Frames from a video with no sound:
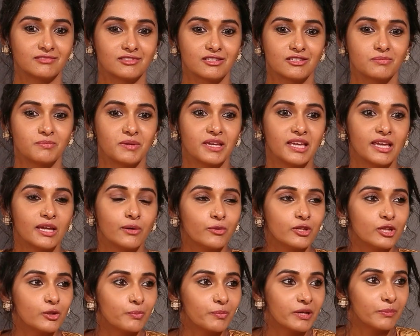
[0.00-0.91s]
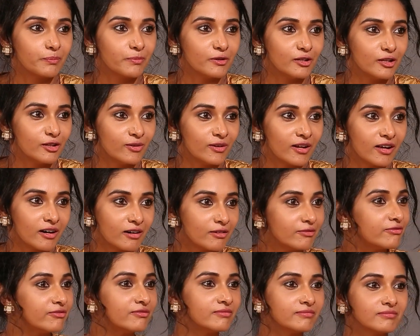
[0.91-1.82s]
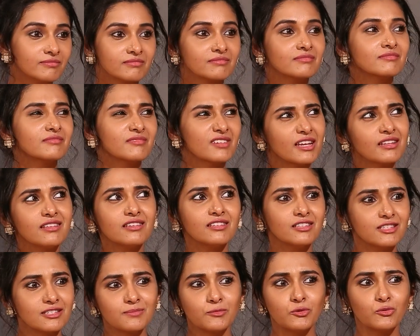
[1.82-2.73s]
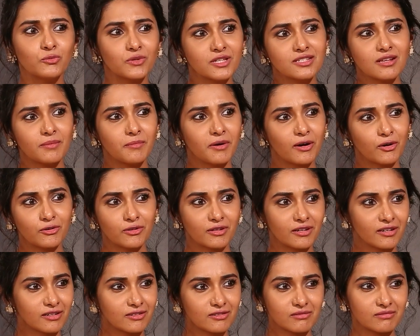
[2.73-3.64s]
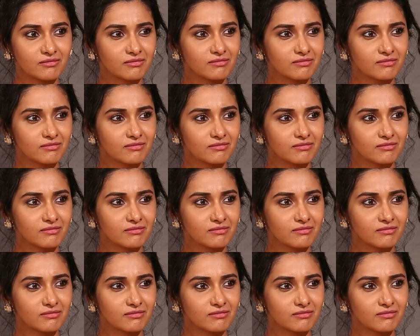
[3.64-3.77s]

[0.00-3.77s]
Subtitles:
just being with people you love. I think this movie is about that.